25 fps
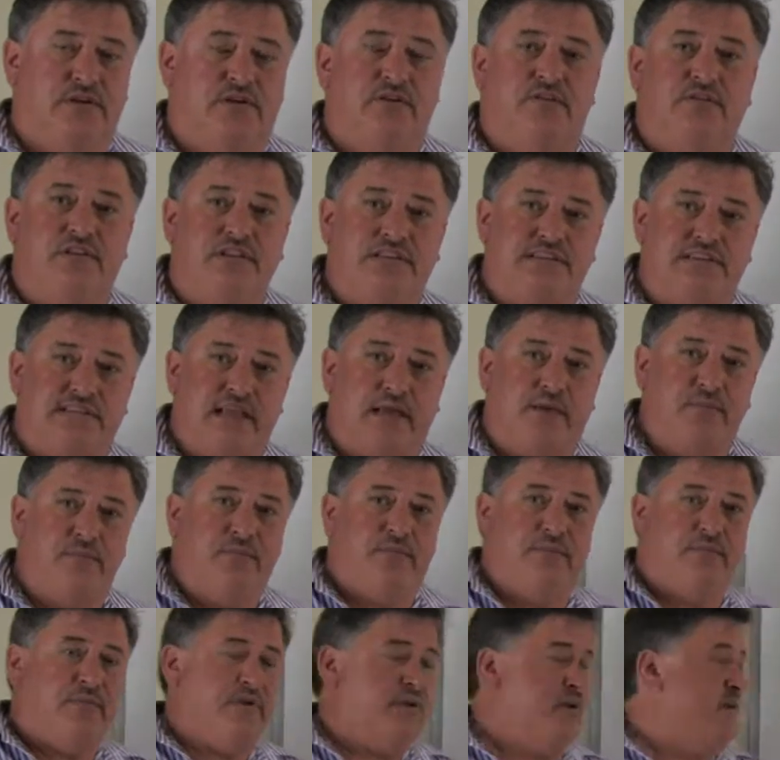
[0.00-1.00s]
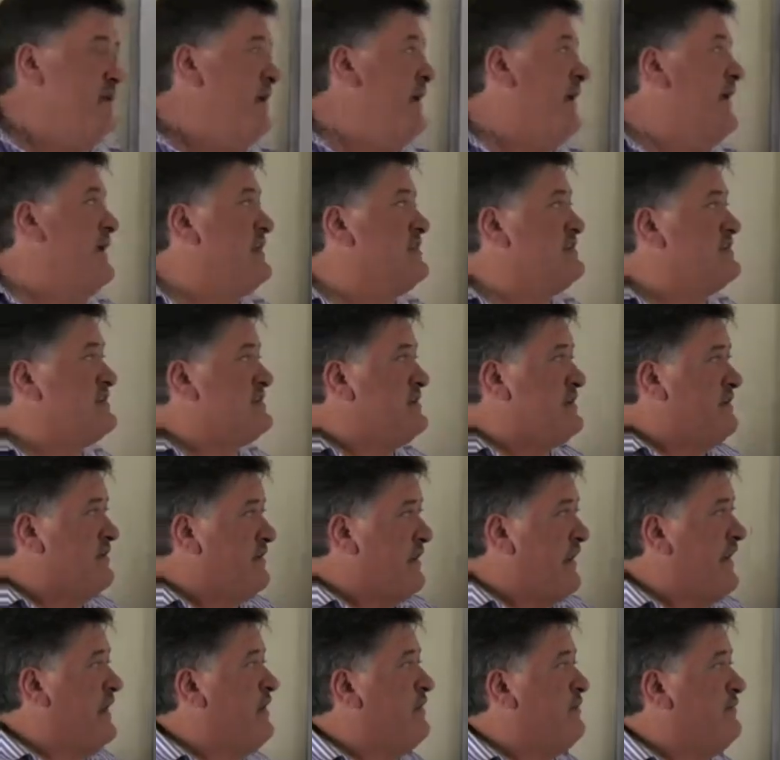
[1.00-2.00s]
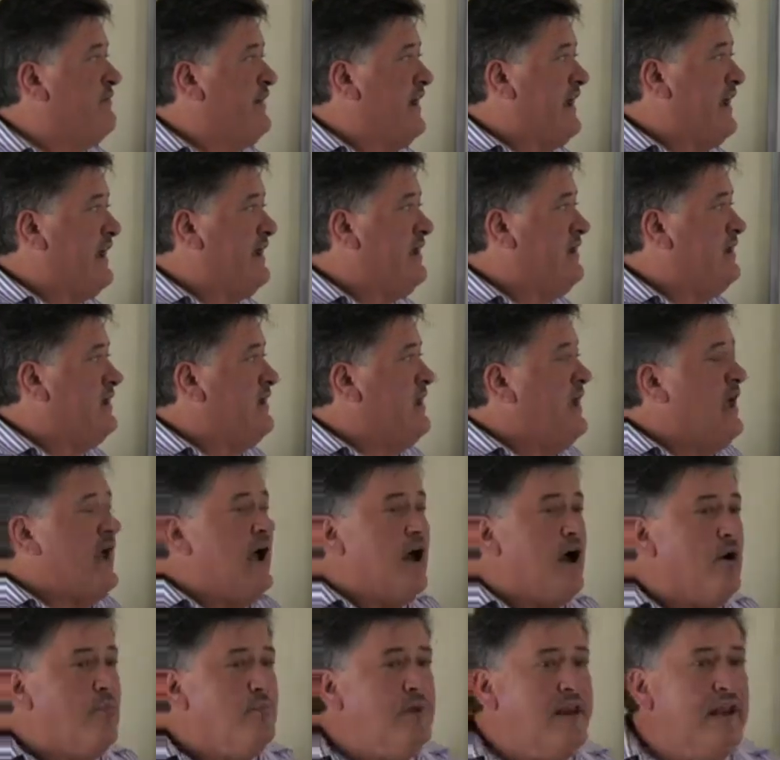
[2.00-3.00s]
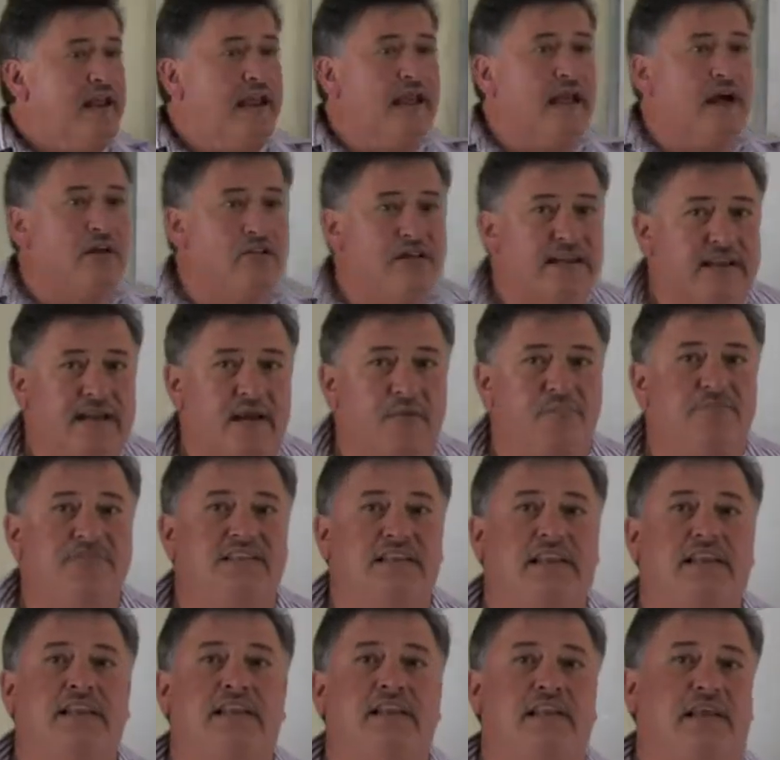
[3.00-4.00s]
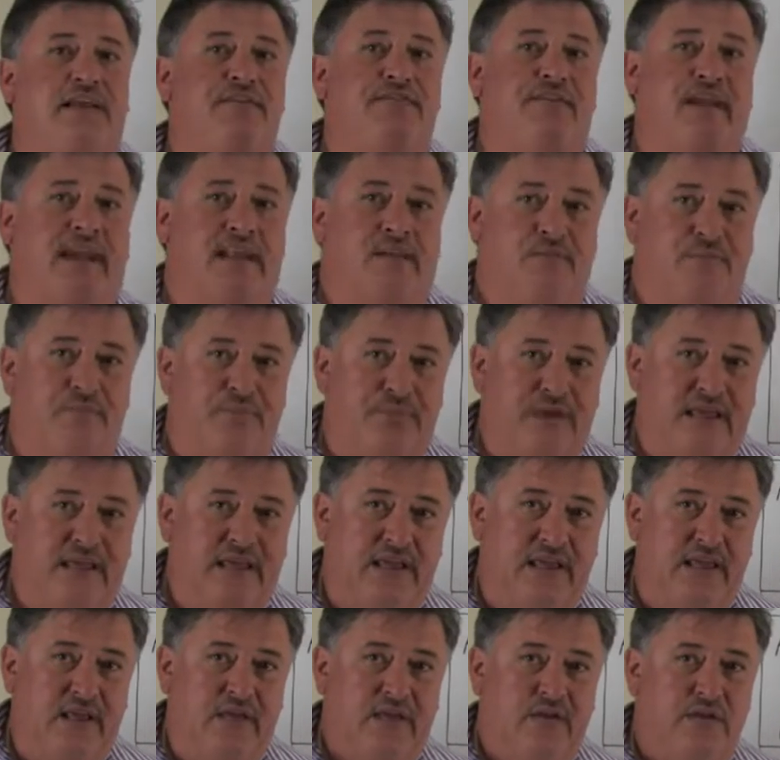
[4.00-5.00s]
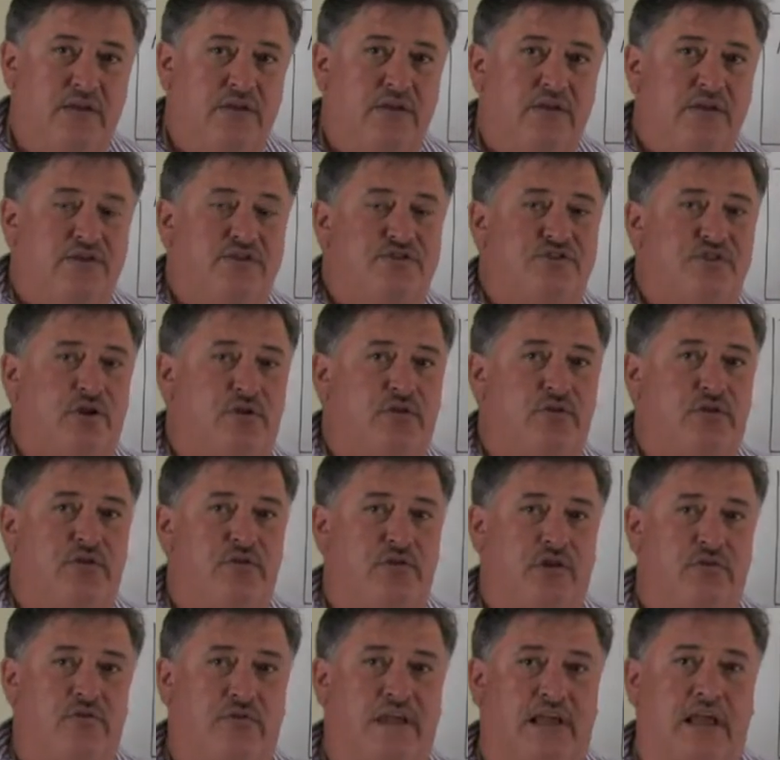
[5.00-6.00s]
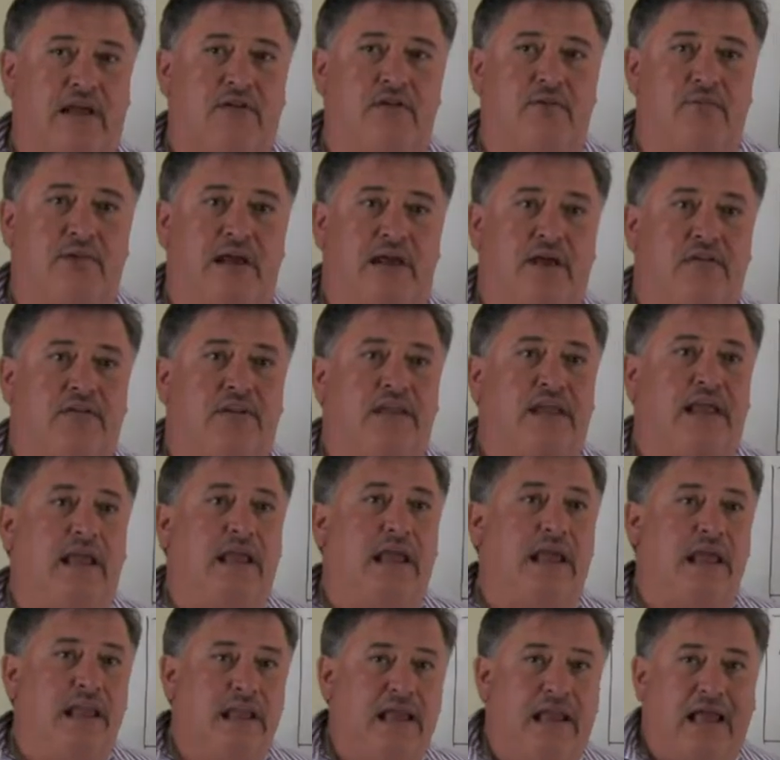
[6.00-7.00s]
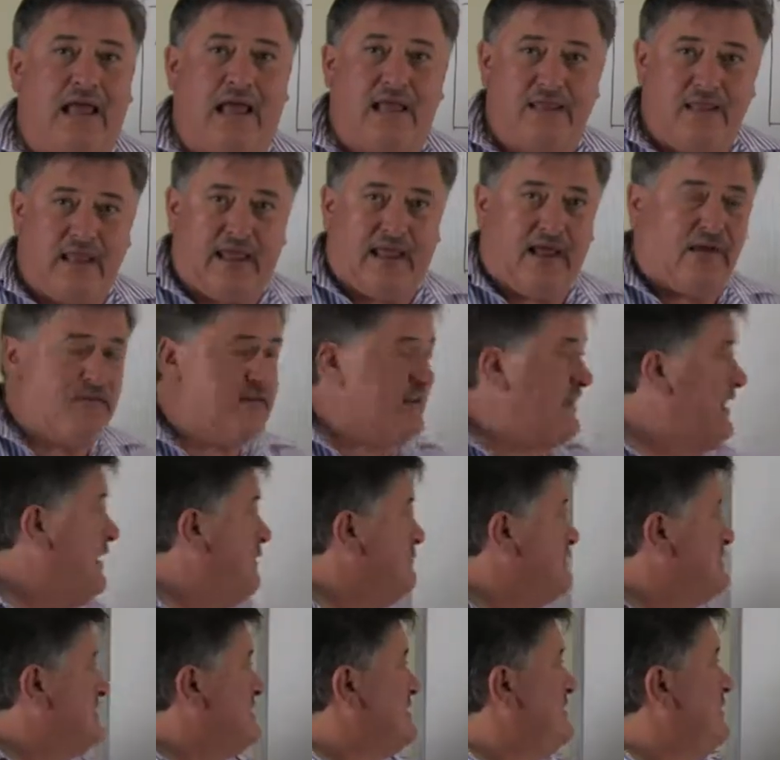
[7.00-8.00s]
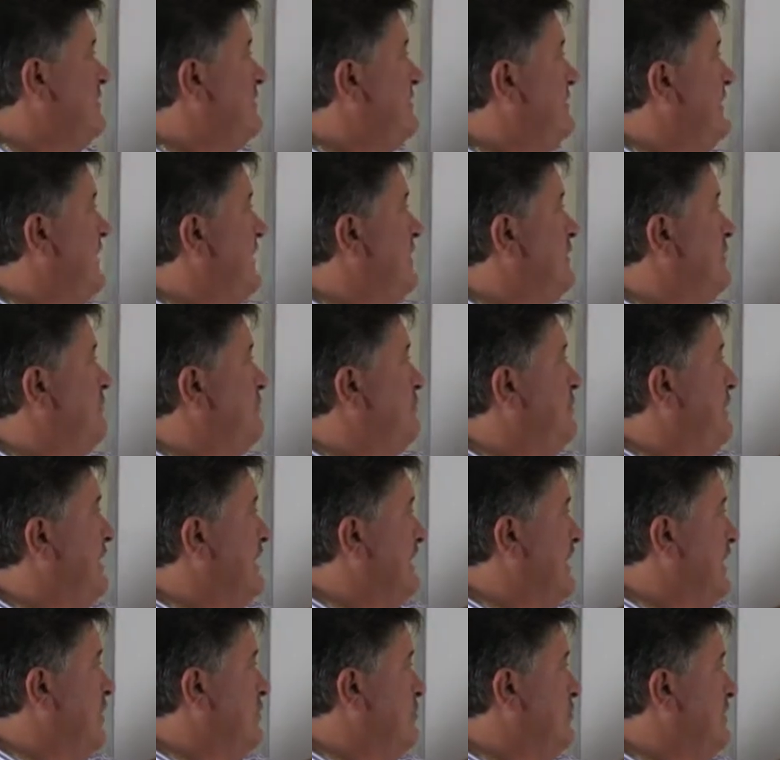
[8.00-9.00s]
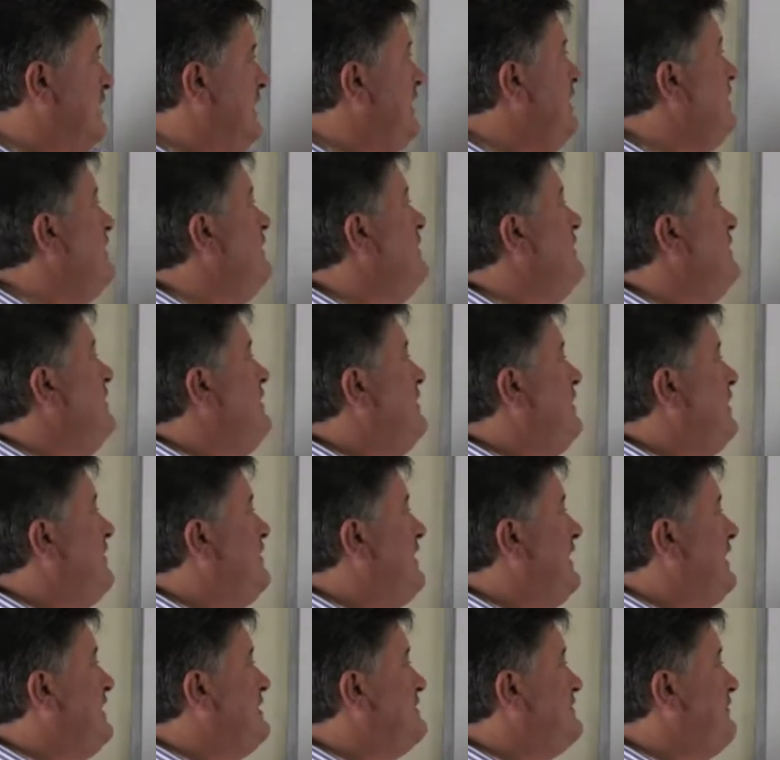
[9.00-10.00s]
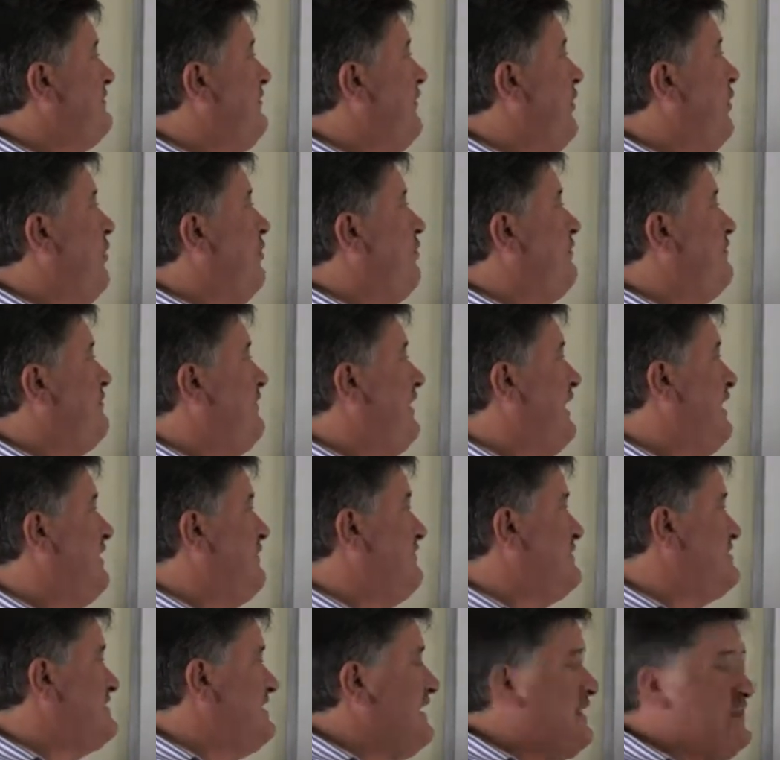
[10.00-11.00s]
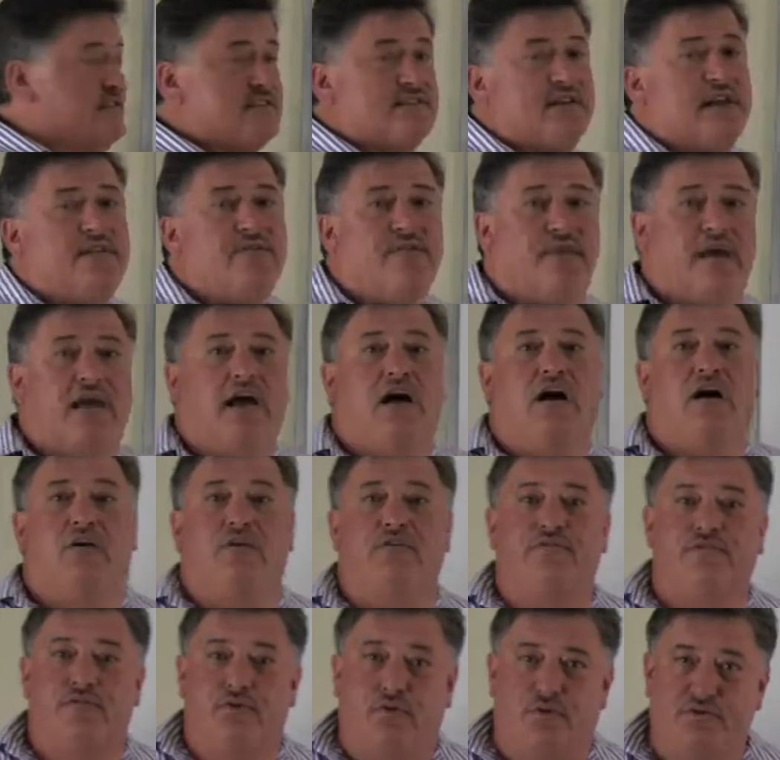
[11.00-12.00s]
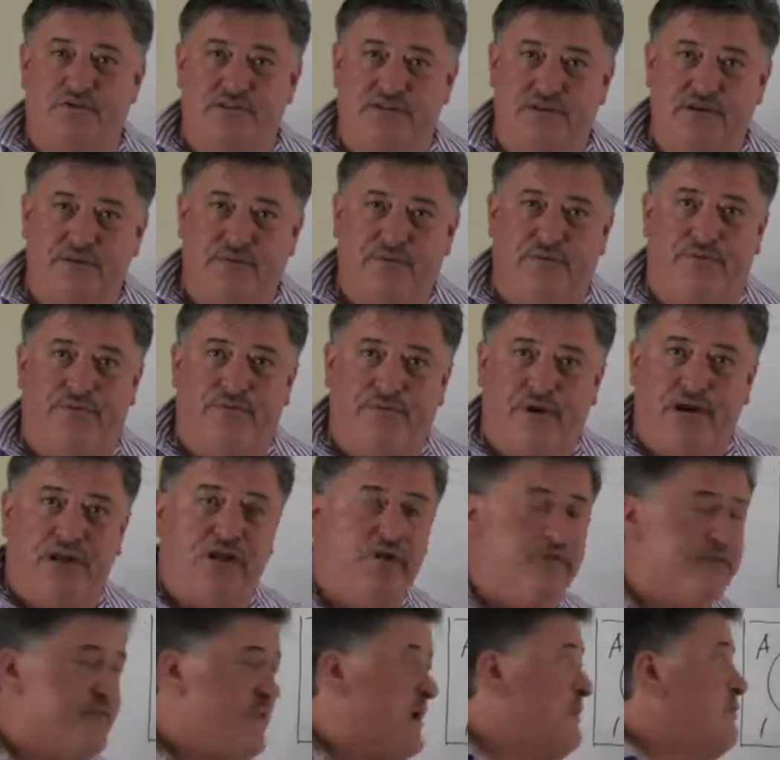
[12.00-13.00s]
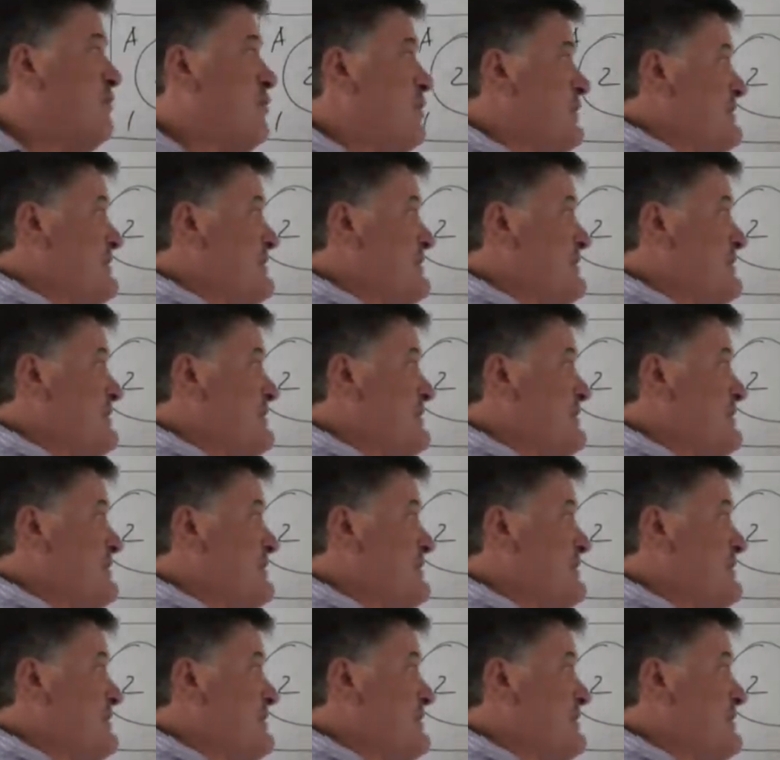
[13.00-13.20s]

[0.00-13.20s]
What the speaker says: Now, the same as the n of A, how many outcomes in event B? So you don't care about any other outcomes than B only. And that is 4, 5, 6. And there are, of course, 3 of them.